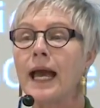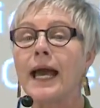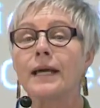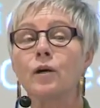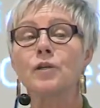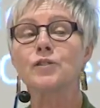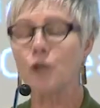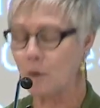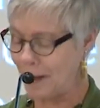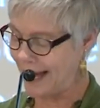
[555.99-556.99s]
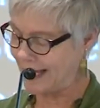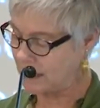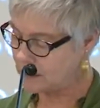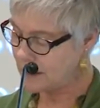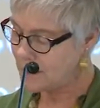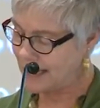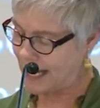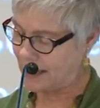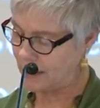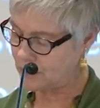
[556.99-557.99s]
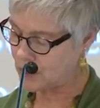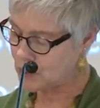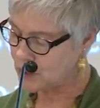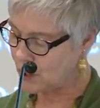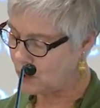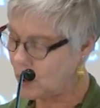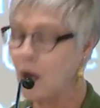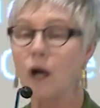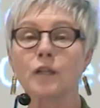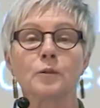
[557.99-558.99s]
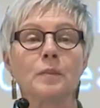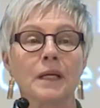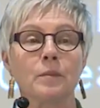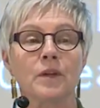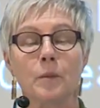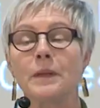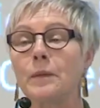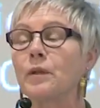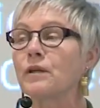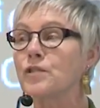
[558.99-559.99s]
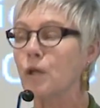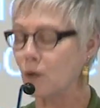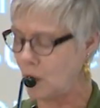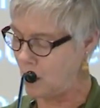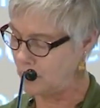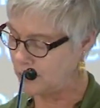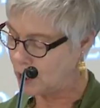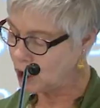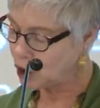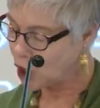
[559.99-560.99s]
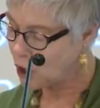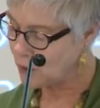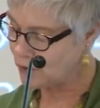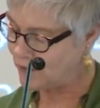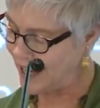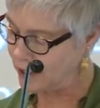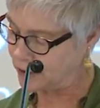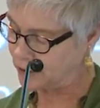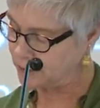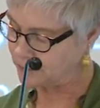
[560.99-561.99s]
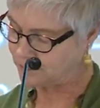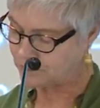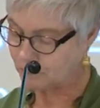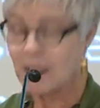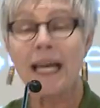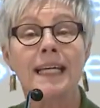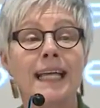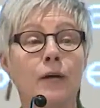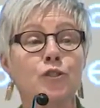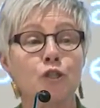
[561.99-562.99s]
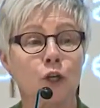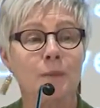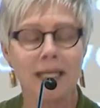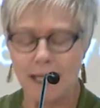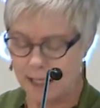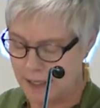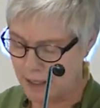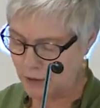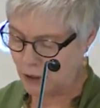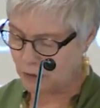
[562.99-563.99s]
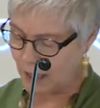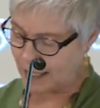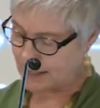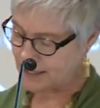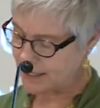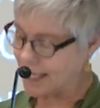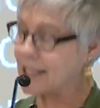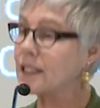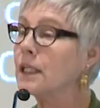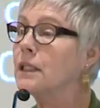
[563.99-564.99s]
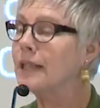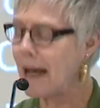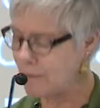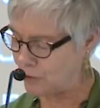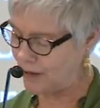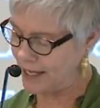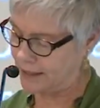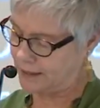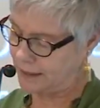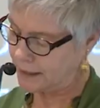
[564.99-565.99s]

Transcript: and also by eliminating the people of so-called lower value. Now, Germany and the United States collaborated